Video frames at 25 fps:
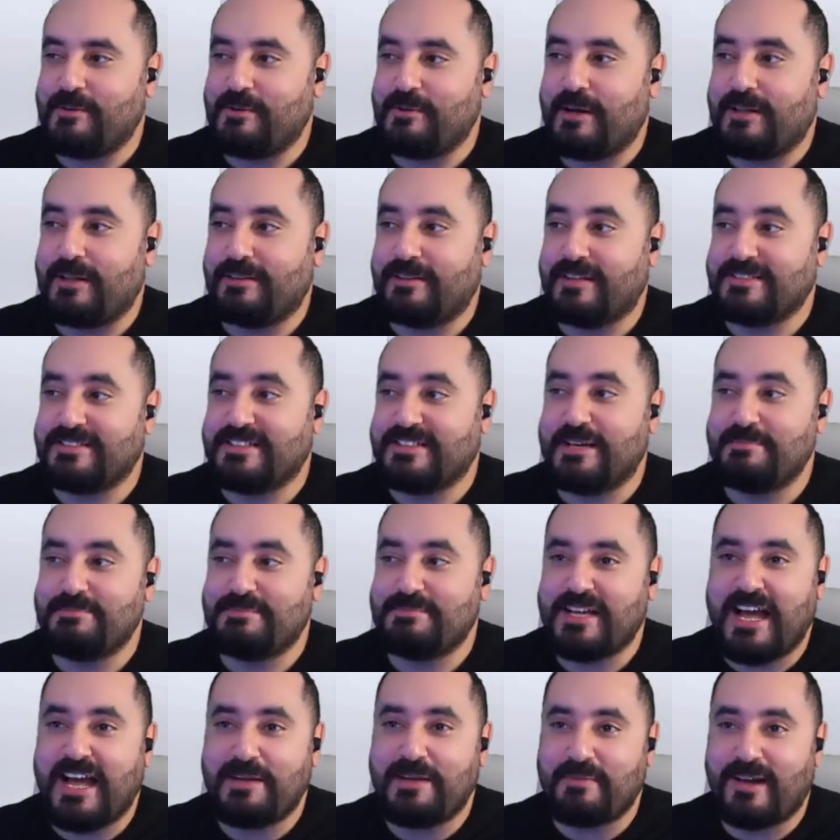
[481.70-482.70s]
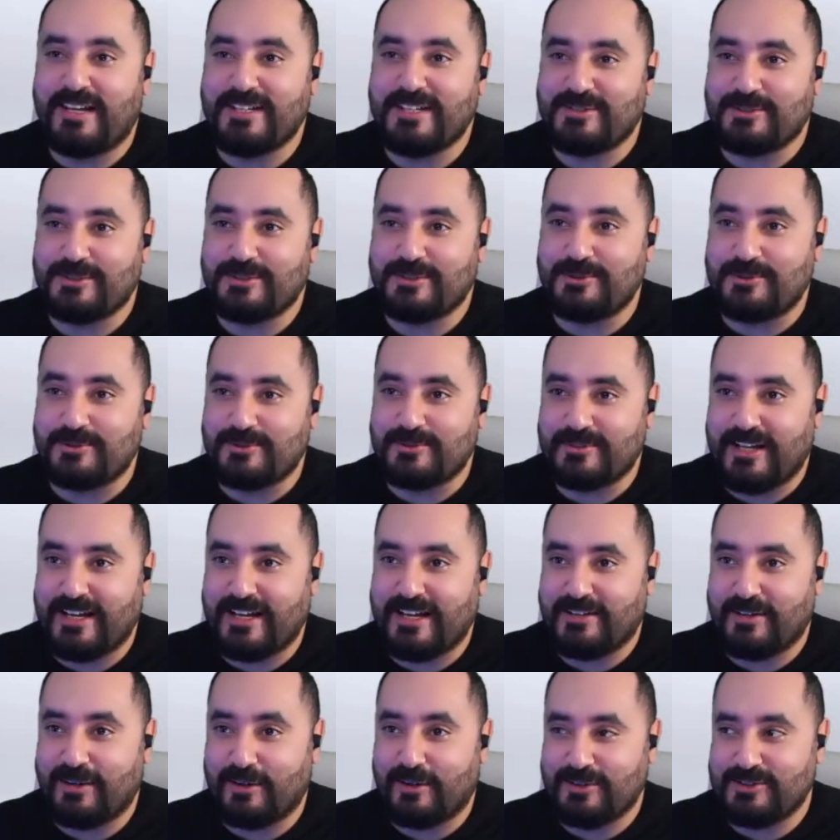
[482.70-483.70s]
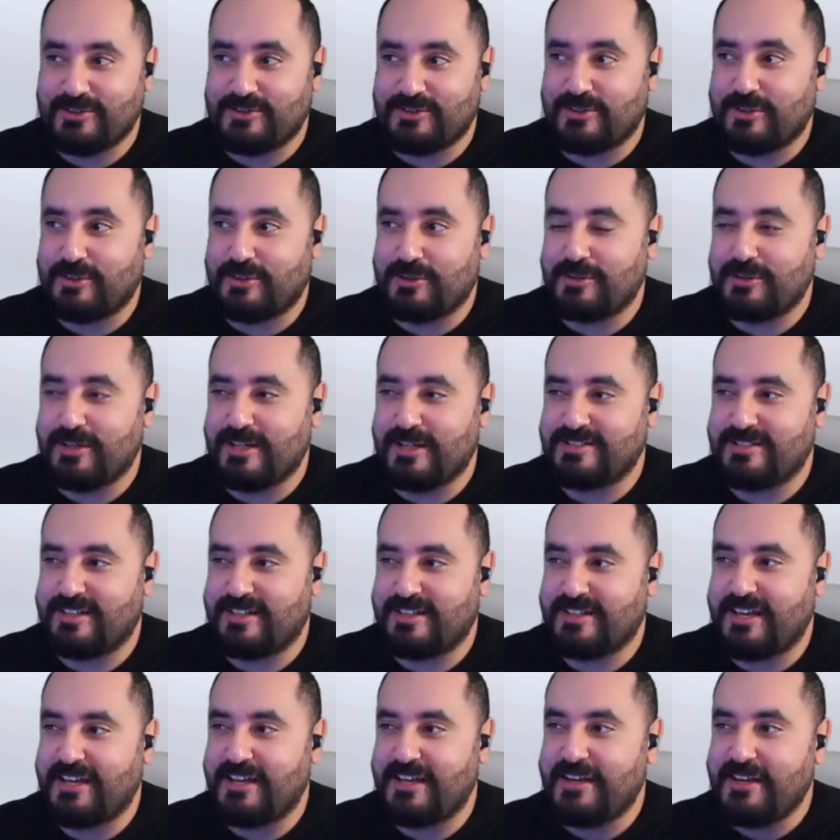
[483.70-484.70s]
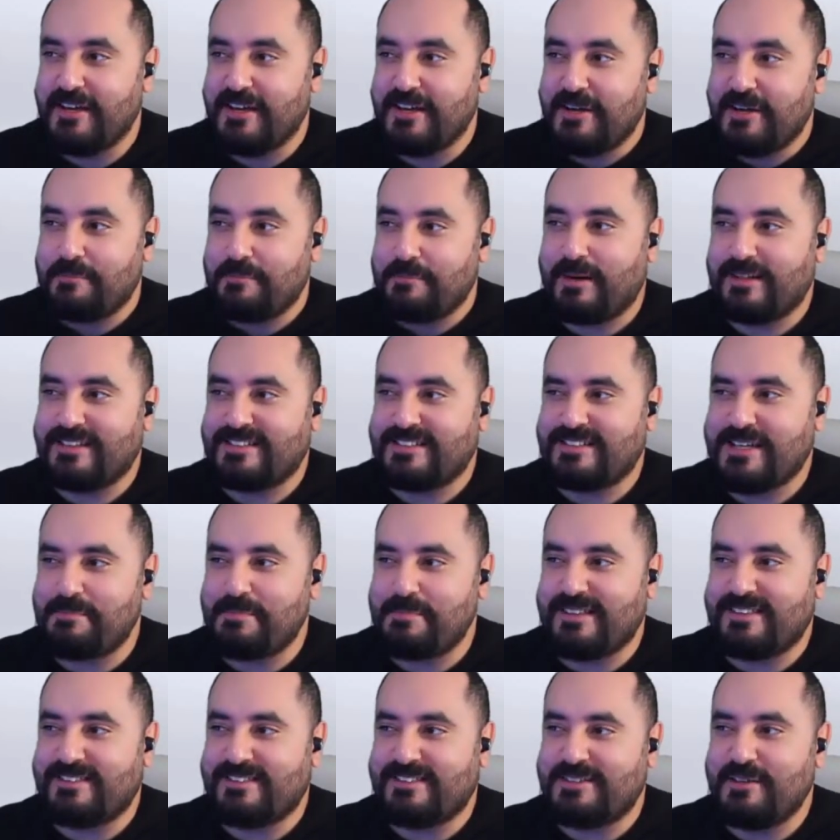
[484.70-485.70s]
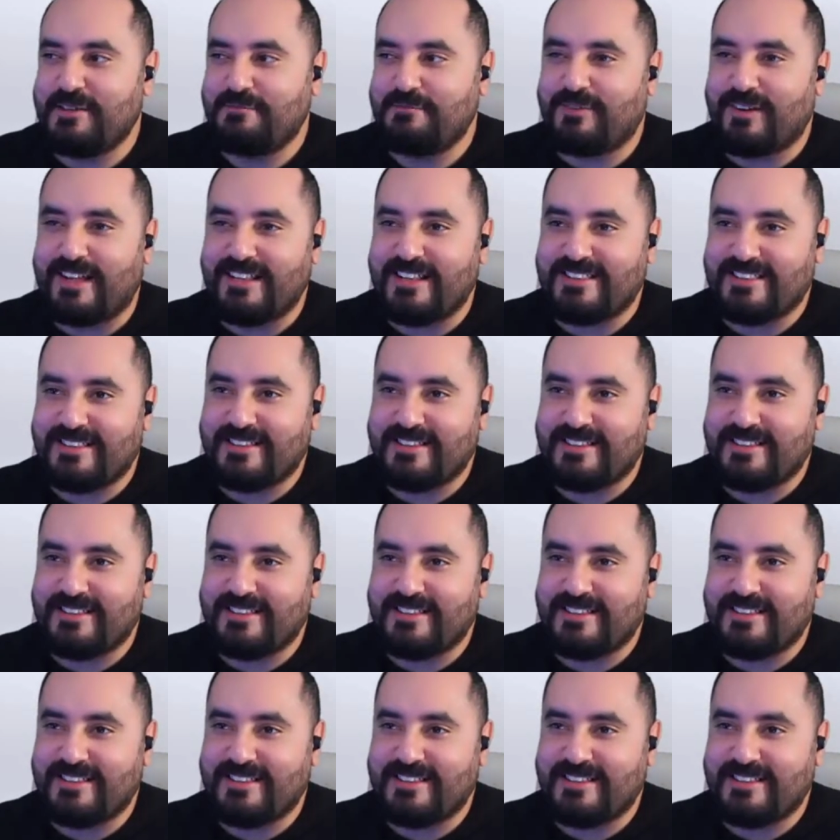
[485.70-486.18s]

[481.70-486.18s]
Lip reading: at the same time as you, like also yesterday, but it's a bit different